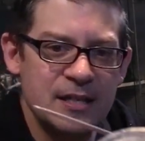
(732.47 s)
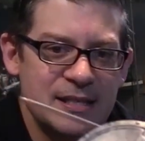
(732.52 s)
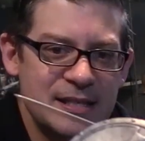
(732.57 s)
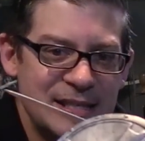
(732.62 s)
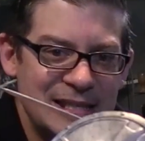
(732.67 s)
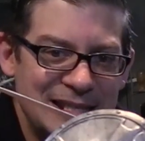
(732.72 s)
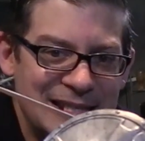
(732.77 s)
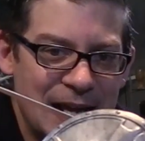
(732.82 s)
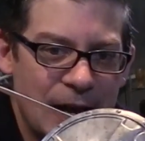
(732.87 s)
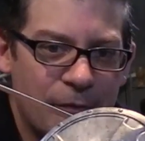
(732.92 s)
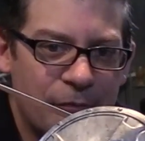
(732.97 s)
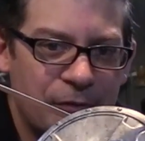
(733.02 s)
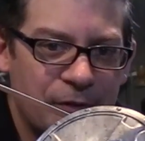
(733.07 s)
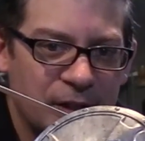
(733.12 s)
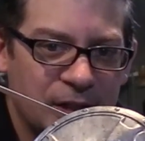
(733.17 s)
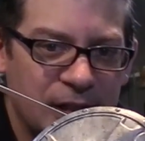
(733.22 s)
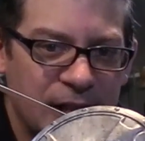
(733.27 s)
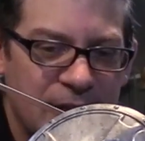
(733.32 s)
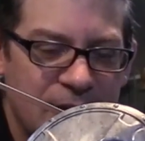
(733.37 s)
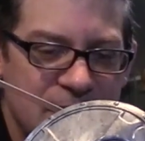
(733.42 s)

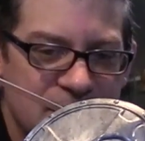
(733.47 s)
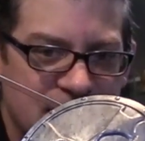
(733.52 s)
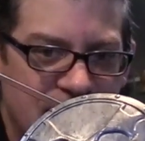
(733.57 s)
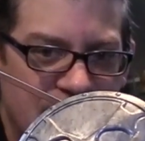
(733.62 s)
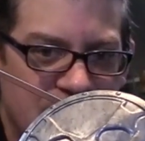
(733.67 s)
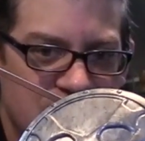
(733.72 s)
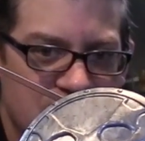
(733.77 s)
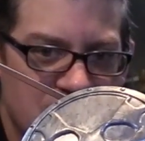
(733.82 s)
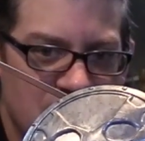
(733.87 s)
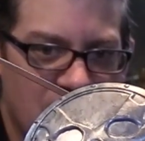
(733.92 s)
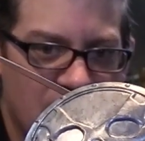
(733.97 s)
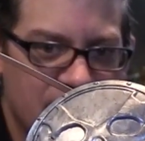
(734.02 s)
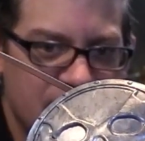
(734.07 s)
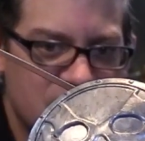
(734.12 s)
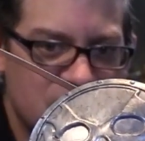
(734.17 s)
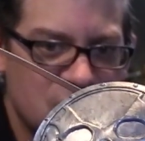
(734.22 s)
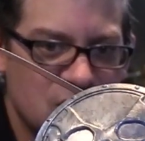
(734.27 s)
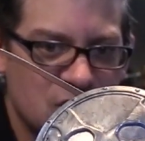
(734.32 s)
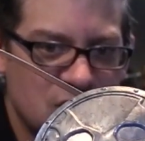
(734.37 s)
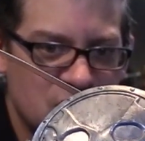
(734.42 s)
definitely is a
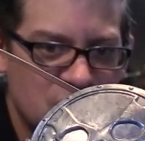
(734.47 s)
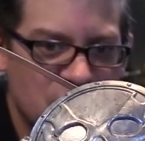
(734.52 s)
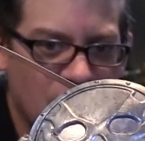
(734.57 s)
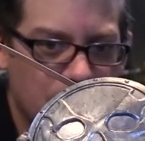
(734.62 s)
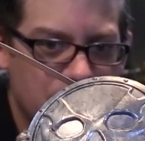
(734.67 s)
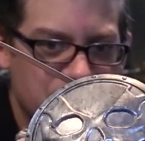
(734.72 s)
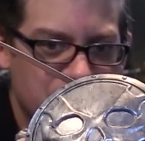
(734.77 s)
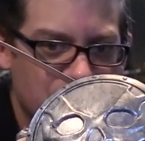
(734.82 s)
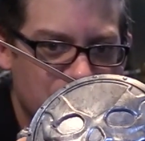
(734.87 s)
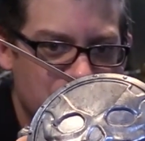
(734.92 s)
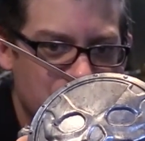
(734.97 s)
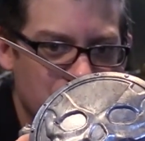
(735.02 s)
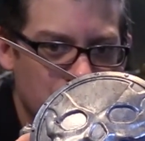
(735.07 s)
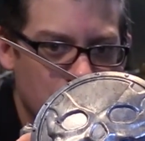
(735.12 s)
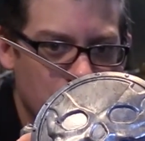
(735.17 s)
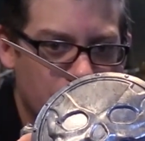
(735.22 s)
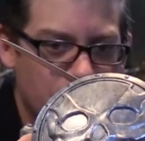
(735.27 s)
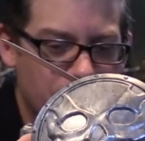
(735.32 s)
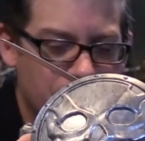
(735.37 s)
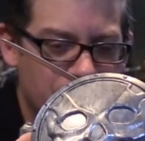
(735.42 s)
nice
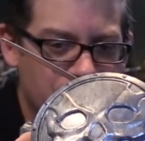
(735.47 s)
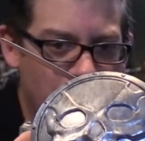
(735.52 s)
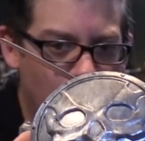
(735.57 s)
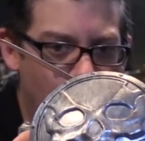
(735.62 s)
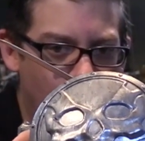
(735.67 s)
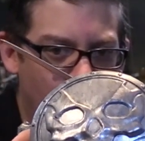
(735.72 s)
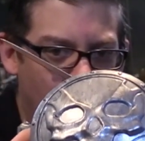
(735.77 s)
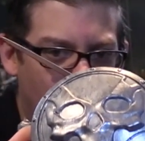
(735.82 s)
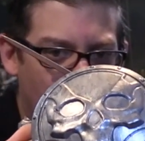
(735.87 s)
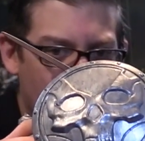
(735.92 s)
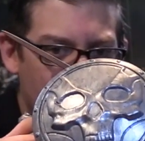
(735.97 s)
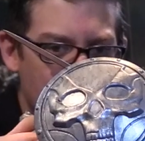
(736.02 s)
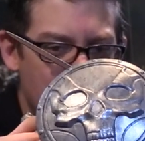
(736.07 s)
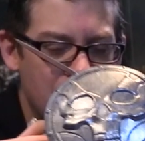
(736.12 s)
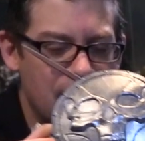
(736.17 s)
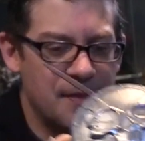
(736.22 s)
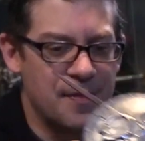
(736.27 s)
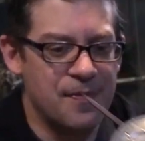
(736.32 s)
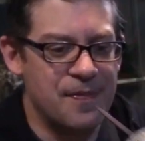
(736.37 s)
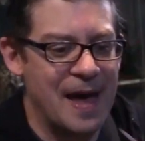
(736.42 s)
substitute for
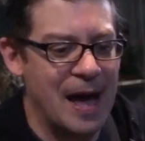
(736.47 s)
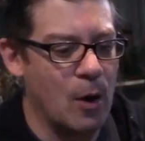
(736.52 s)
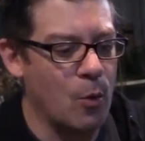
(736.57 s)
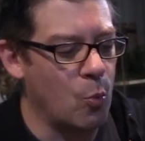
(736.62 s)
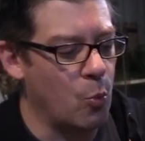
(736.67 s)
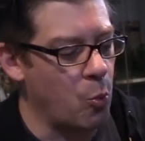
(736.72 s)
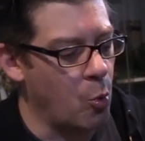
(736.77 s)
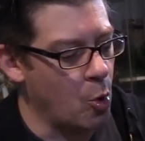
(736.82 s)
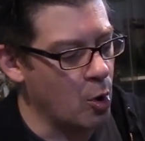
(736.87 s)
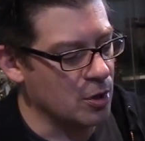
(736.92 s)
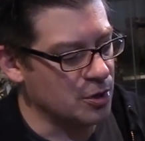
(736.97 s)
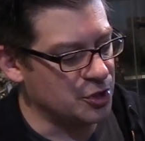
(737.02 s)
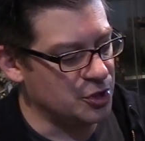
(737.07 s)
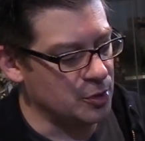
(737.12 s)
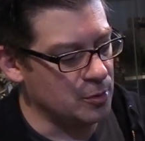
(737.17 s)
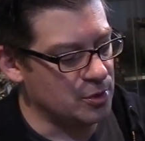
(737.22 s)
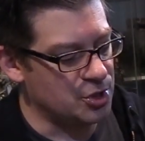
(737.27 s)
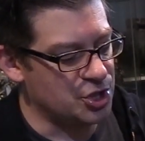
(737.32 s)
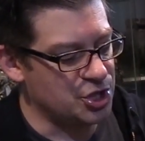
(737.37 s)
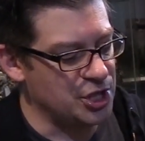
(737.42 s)
that War
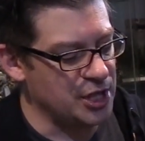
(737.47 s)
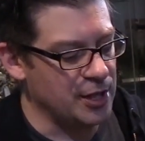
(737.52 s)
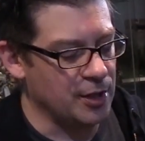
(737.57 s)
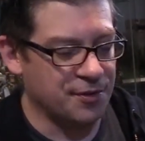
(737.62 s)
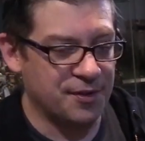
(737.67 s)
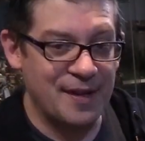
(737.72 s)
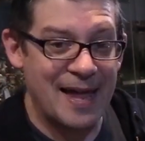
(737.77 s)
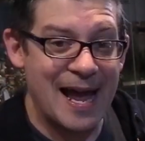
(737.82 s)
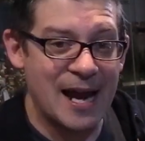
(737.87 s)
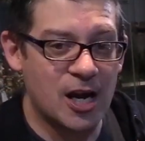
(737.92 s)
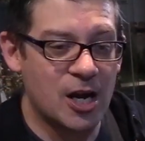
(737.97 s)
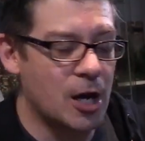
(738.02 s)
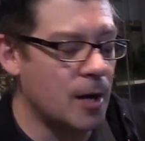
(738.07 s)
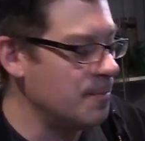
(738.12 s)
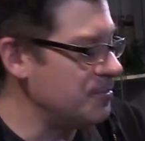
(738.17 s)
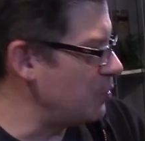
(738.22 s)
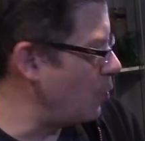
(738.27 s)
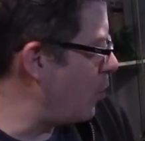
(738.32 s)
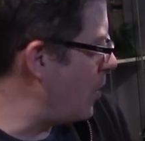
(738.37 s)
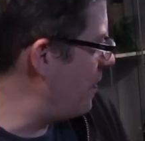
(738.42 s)
Duke shield. And that
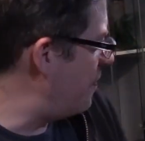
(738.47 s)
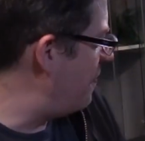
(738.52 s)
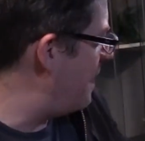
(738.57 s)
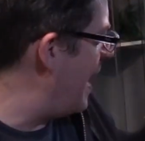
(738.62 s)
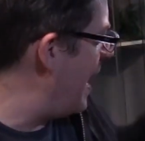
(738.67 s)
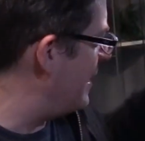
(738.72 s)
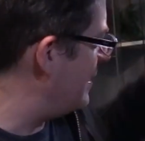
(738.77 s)
comes with that